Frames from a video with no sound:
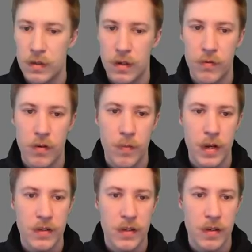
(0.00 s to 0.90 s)
a front
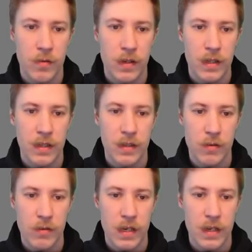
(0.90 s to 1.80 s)
page here where,
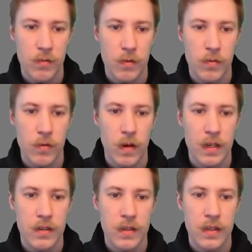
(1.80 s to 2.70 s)
okay, what we would like
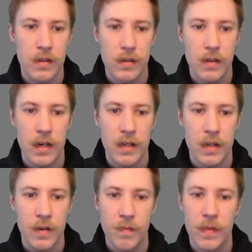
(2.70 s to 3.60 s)
to see. Ah,
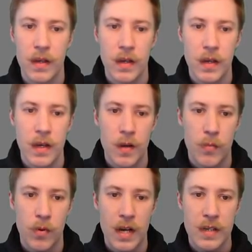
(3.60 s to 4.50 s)
yeah.
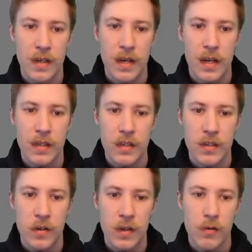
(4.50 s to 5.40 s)
Price and
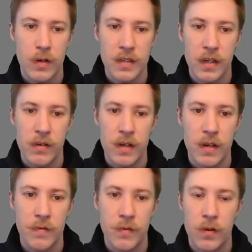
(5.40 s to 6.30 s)
sorting criteria
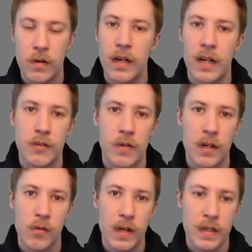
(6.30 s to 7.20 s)
for electronic
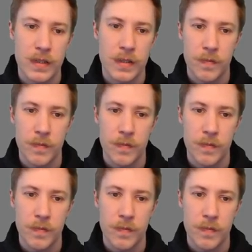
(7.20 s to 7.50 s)
waste.